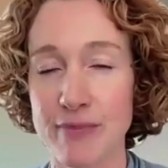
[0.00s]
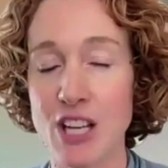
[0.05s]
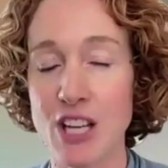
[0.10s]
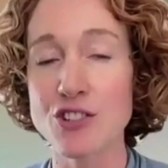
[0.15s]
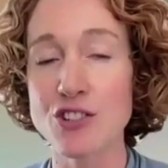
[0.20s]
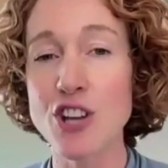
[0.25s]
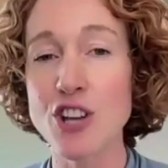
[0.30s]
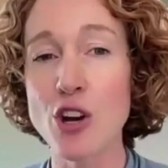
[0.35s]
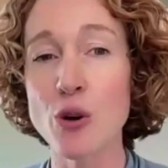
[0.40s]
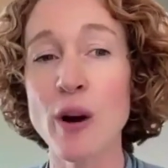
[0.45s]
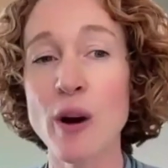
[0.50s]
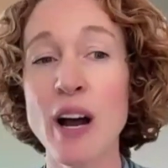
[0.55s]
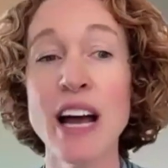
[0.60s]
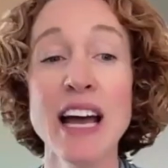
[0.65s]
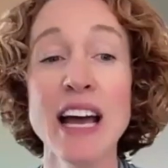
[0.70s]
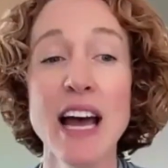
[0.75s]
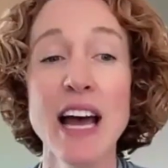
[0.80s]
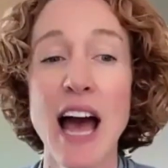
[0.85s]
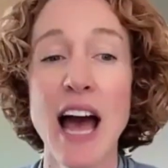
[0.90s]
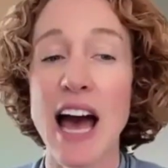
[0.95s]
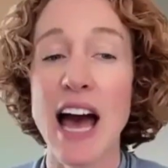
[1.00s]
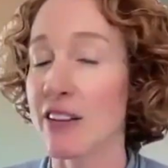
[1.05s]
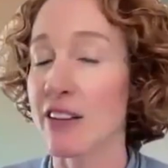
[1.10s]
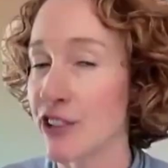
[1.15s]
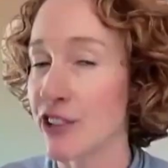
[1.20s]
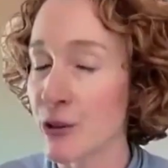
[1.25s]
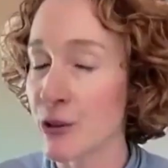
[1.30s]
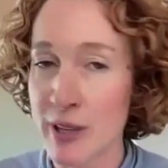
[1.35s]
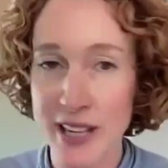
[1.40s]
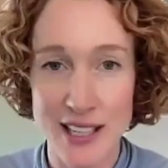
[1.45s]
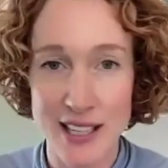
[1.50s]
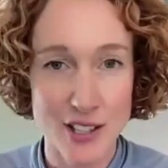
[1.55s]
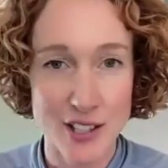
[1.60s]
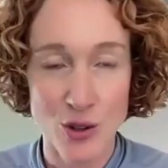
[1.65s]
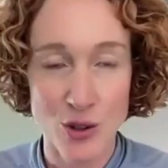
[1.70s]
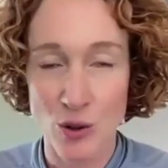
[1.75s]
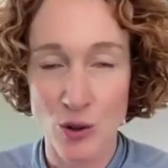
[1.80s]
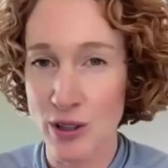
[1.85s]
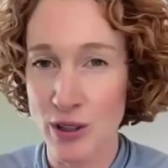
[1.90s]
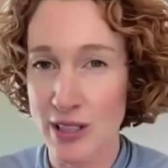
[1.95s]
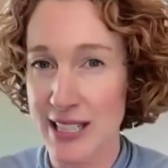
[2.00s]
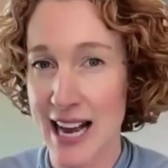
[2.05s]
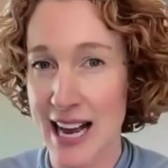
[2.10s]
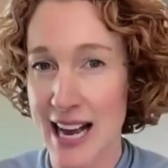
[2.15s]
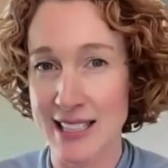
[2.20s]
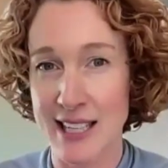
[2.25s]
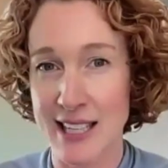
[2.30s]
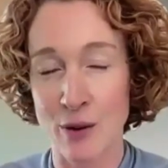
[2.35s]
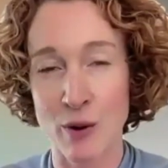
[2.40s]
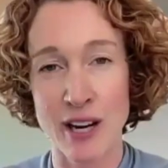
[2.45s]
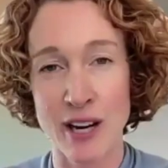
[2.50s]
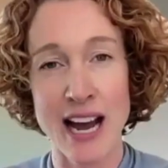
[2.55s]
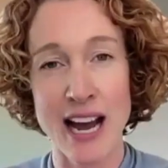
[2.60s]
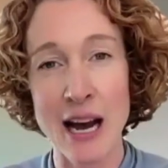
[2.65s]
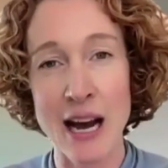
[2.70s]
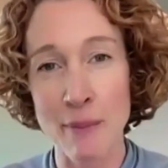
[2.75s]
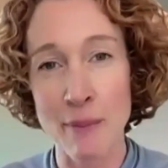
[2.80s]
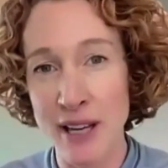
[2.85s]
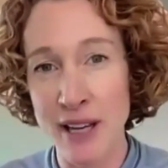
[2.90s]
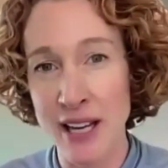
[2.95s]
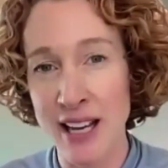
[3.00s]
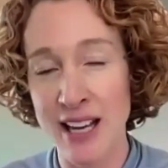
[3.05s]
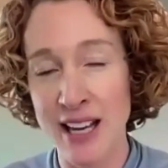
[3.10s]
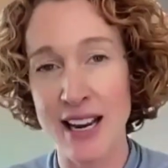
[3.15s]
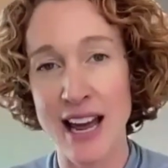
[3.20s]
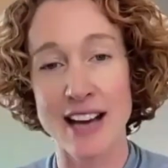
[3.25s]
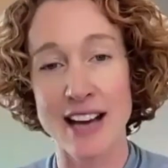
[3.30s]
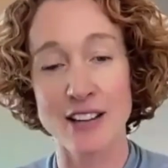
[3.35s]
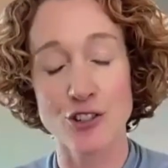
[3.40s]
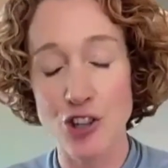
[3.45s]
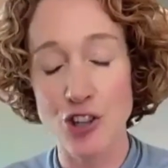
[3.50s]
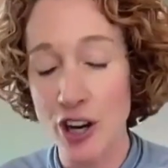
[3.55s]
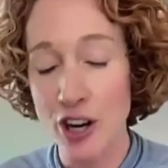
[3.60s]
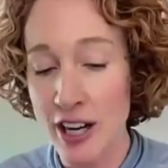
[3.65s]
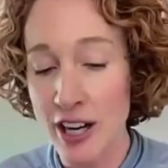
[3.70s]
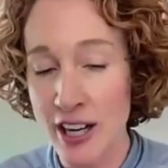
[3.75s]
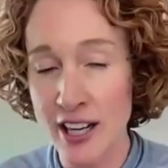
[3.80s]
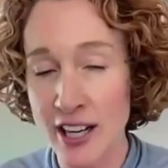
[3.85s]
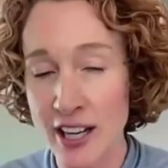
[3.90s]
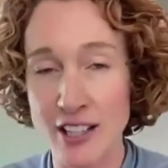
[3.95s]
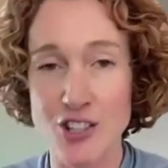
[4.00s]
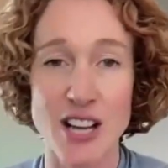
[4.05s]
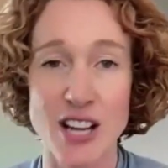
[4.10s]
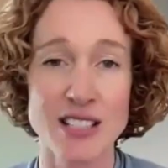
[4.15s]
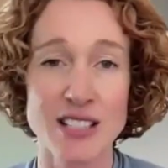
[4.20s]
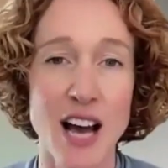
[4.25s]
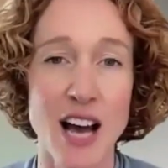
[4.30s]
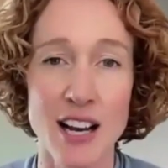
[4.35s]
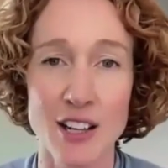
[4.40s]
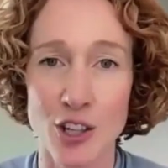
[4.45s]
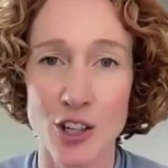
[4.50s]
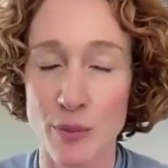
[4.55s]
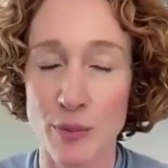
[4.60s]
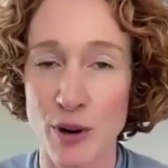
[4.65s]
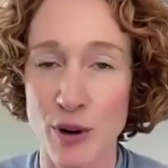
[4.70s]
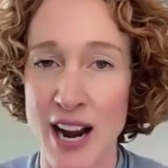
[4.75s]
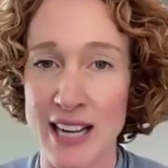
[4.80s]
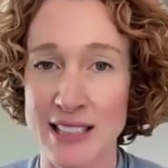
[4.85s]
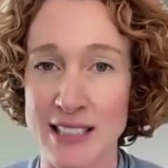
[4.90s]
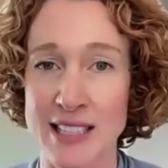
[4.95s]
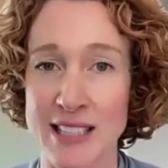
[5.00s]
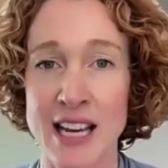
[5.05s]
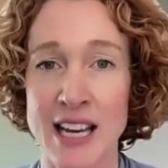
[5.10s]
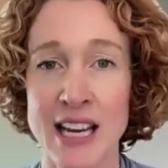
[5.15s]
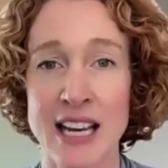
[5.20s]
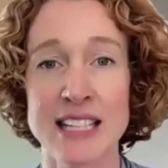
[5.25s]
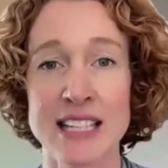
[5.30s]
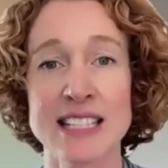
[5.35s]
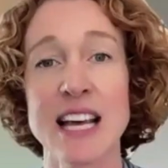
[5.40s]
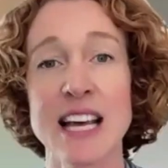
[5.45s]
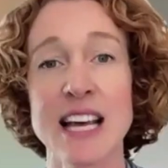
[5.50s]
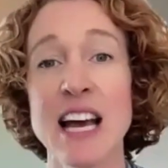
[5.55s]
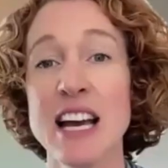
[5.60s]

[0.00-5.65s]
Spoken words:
So everyone at school is asking what happened, at church, at soccer practice.